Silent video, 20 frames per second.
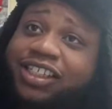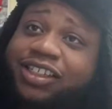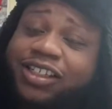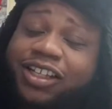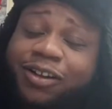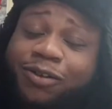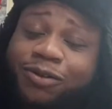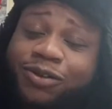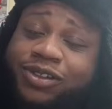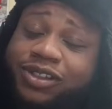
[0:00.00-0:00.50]
Mm-hmm.
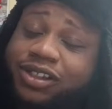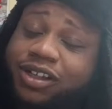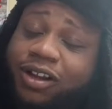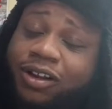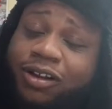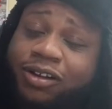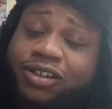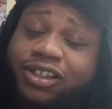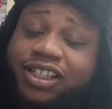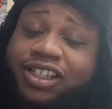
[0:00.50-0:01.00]
That was
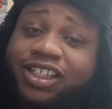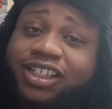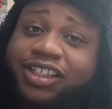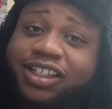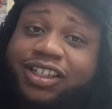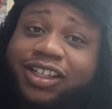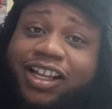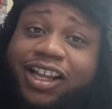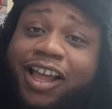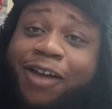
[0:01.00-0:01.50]
all day.
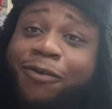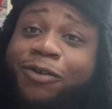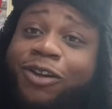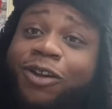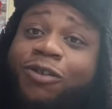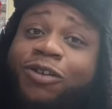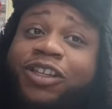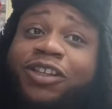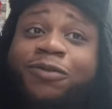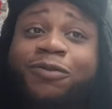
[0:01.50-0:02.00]
I was
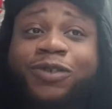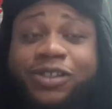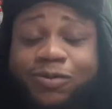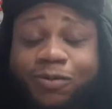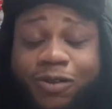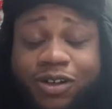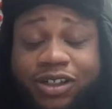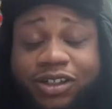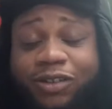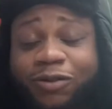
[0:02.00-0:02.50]
low-key was
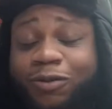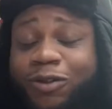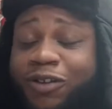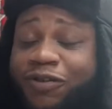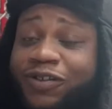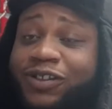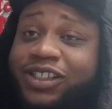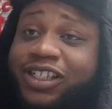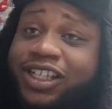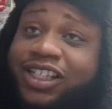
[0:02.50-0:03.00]
one of the
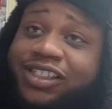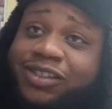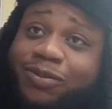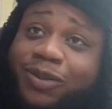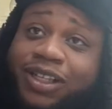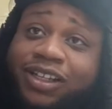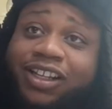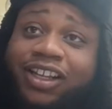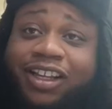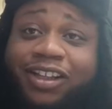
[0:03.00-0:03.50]
roughest days of
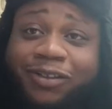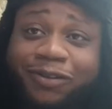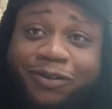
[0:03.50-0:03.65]
my life.